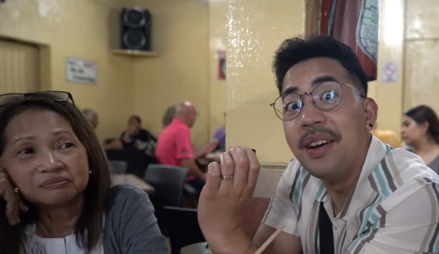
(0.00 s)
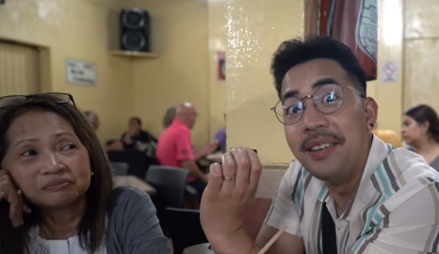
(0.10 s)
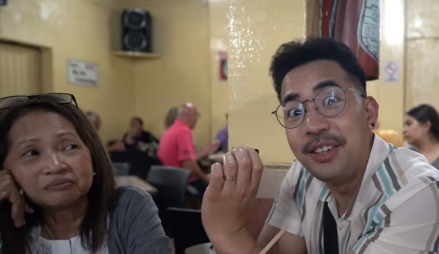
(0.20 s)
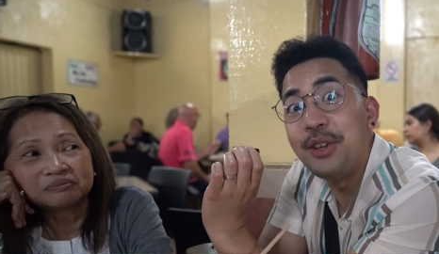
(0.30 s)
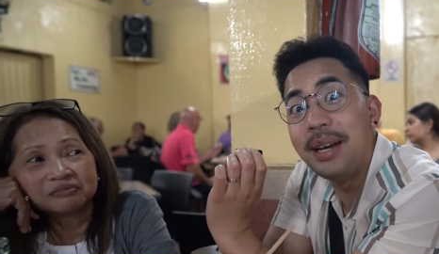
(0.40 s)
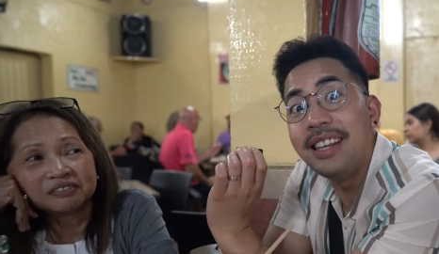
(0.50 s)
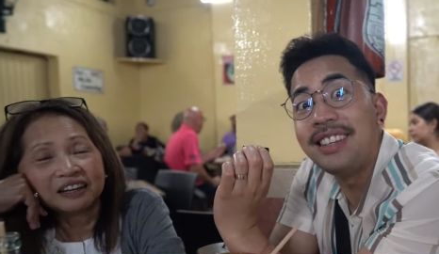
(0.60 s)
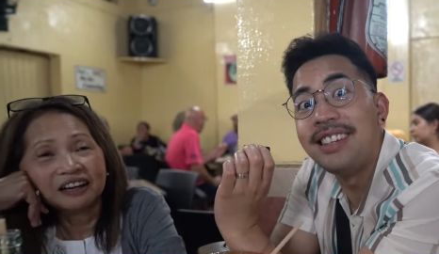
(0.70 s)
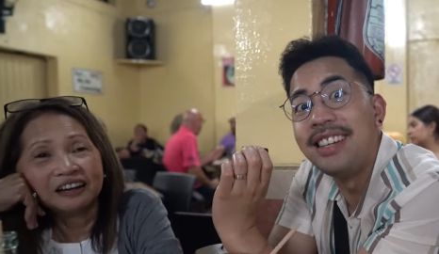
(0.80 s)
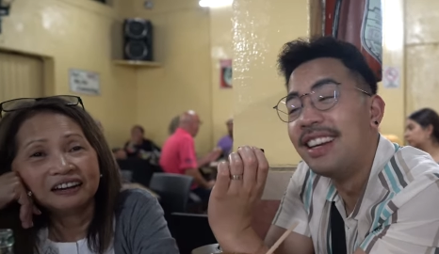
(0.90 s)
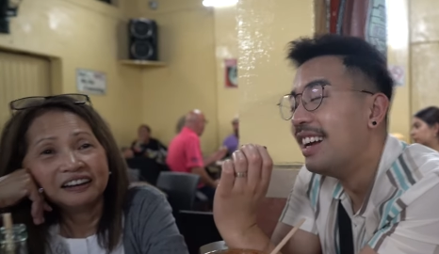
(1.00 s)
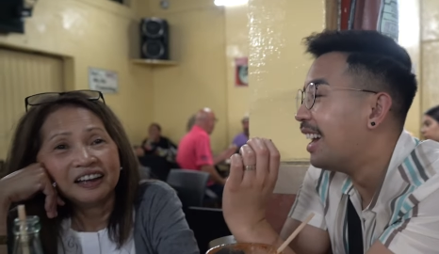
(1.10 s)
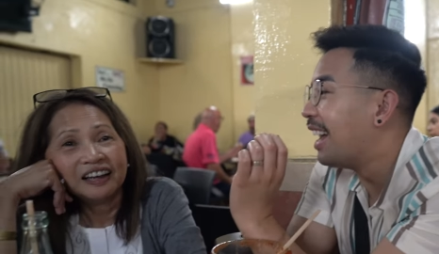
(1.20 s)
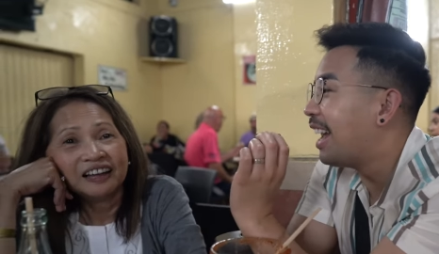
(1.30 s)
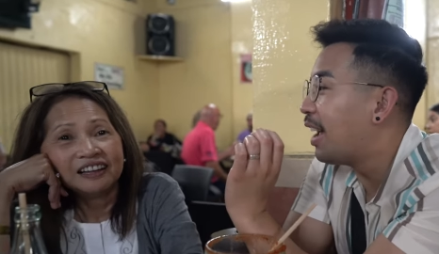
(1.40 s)
Speaker 1: no twist.
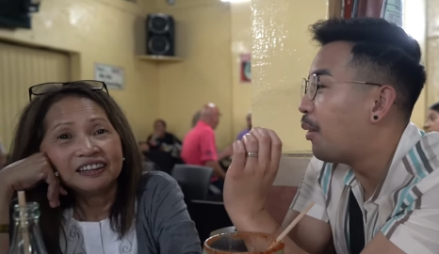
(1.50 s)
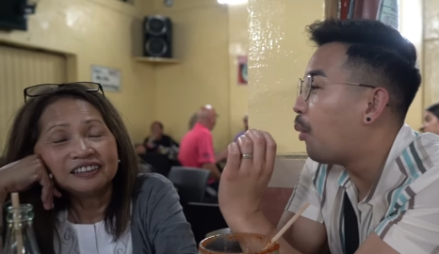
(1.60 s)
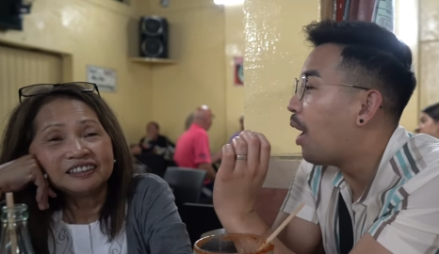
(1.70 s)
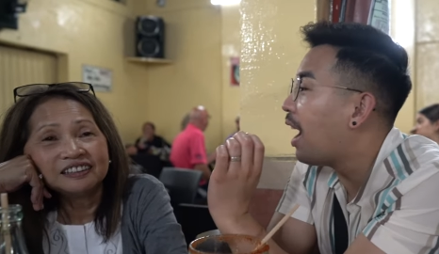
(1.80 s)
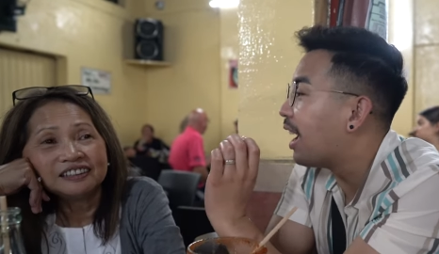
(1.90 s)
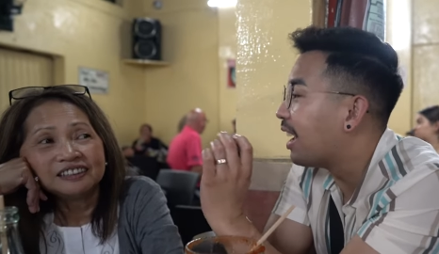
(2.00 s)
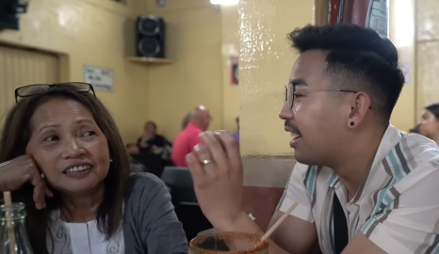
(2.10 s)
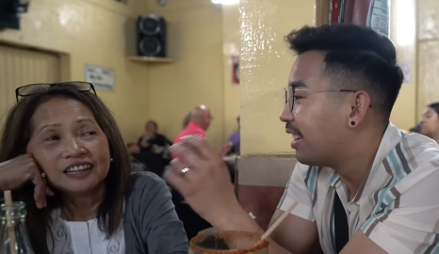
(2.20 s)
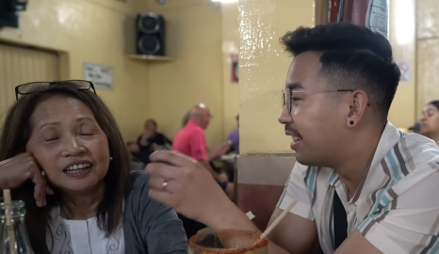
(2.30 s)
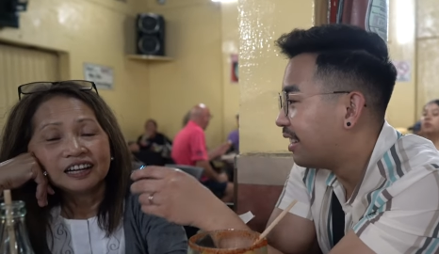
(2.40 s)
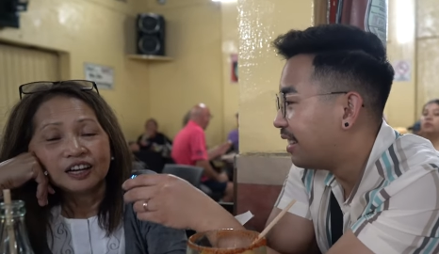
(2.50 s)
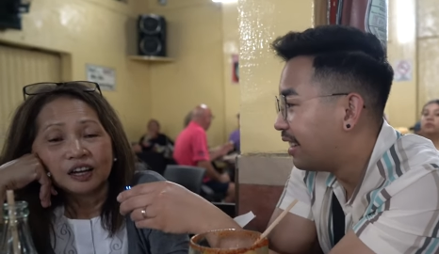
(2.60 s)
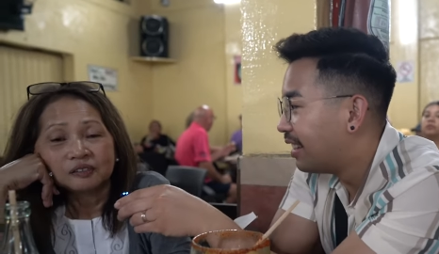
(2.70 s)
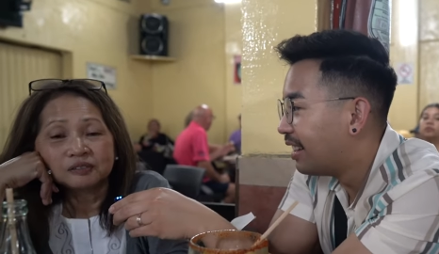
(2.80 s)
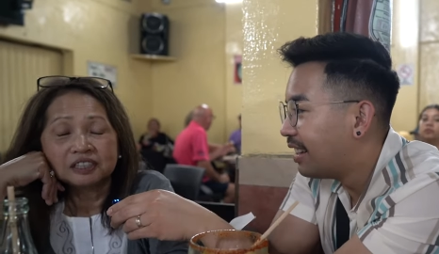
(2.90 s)
Why?
Speaker 2: Or
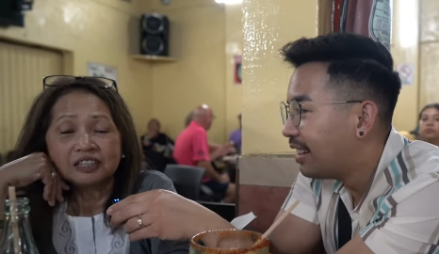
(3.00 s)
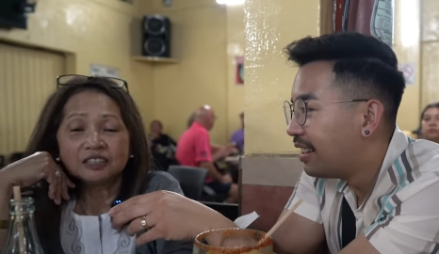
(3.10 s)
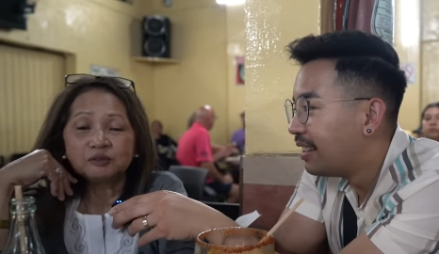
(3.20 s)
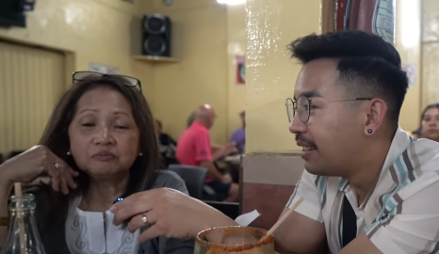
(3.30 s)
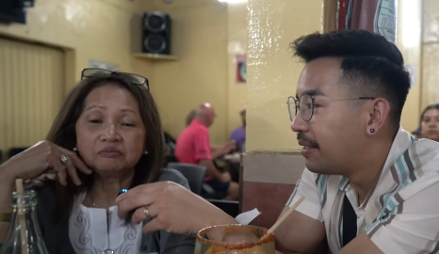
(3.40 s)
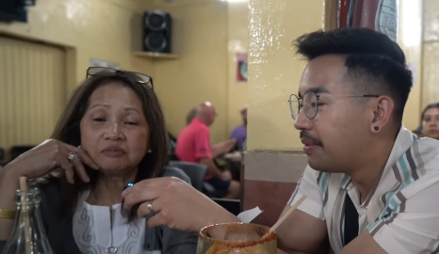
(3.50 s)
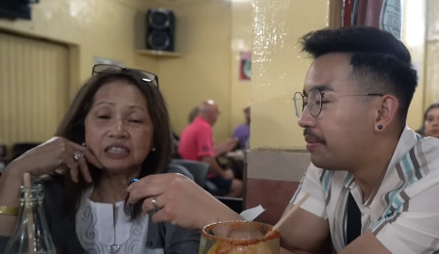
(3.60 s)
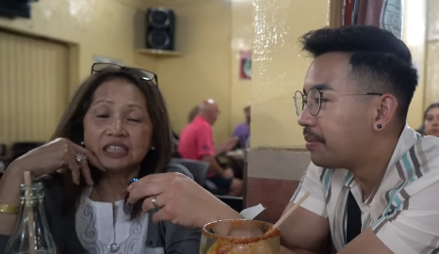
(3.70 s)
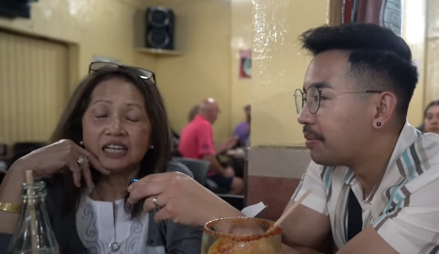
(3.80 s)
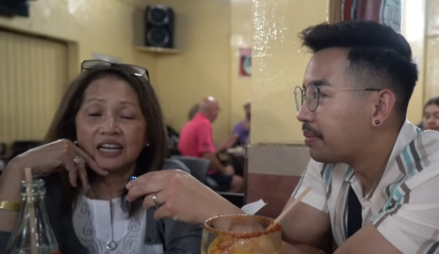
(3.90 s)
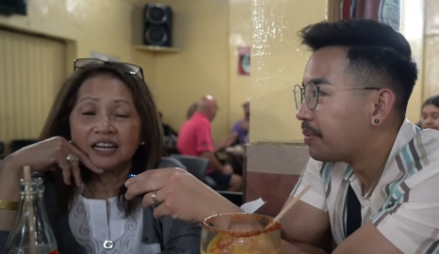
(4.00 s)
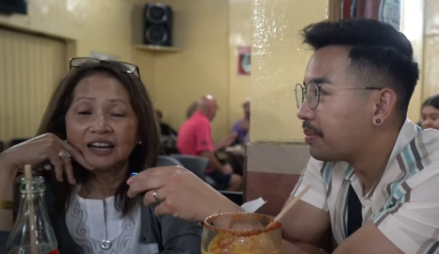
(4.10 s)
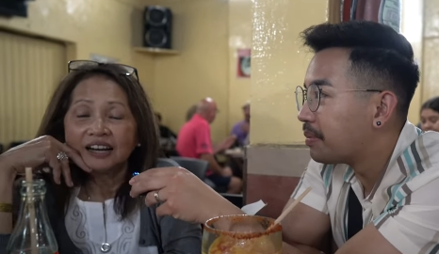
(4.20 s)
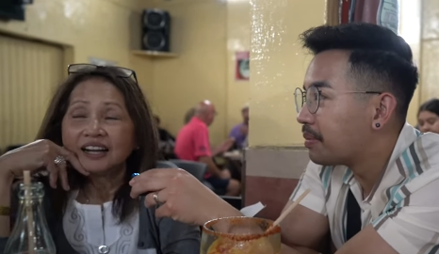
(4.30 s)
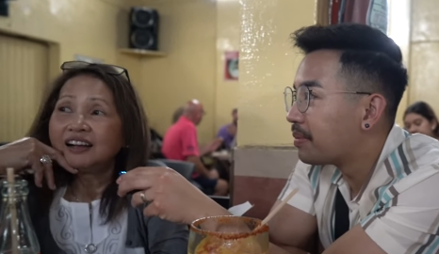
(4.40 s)
or, or, or,
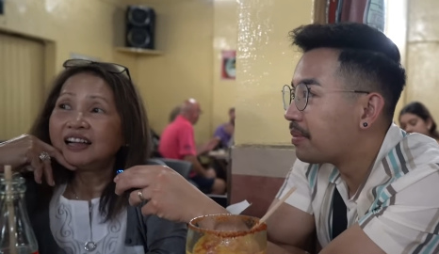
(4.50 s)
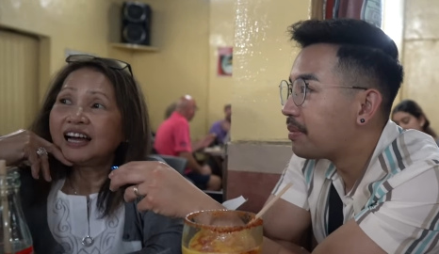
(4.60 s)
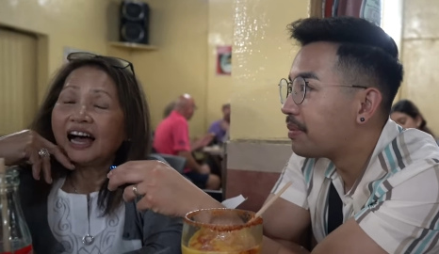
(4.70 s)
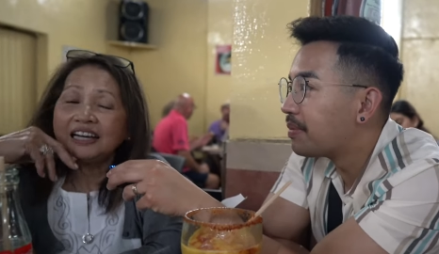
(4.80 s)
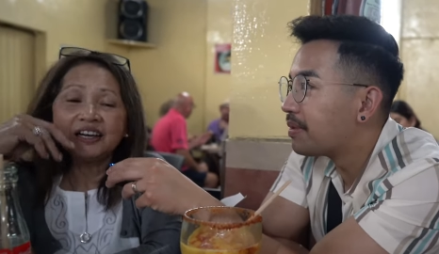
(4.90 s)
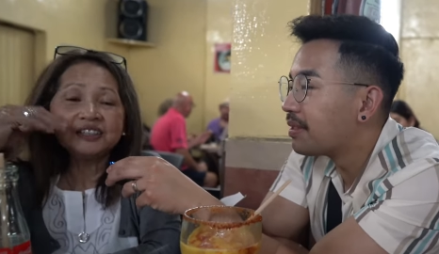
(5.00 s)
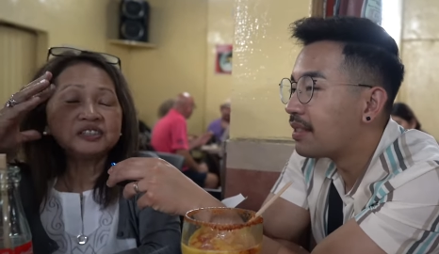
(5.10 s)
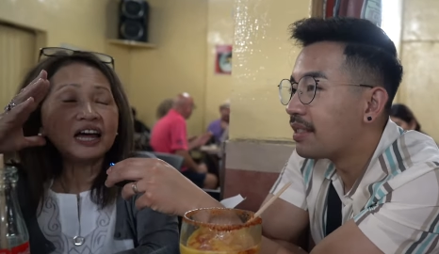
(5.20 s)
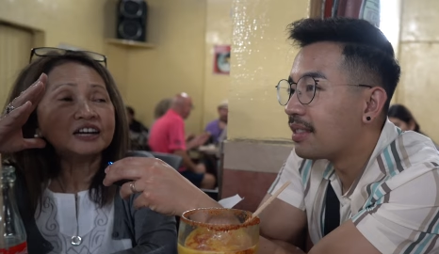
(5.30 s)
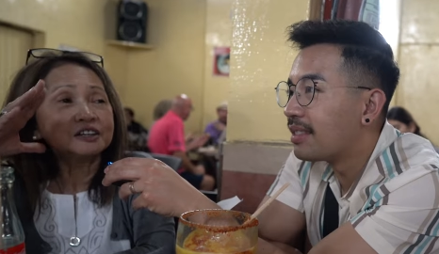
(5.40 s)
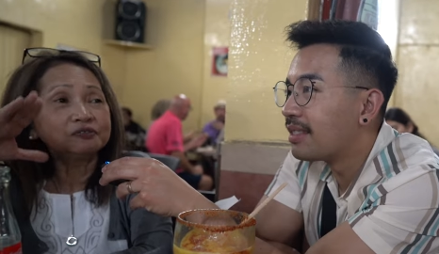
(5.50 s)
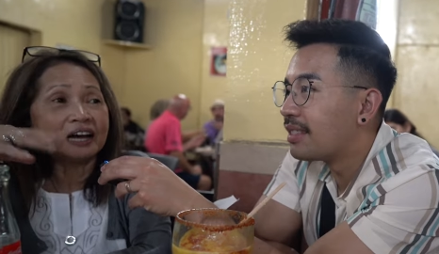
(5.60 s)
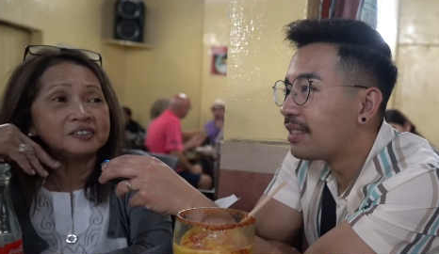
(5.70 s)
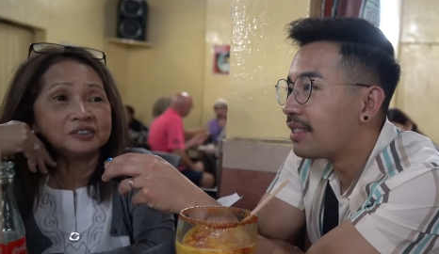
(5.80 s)
or I can sacrifice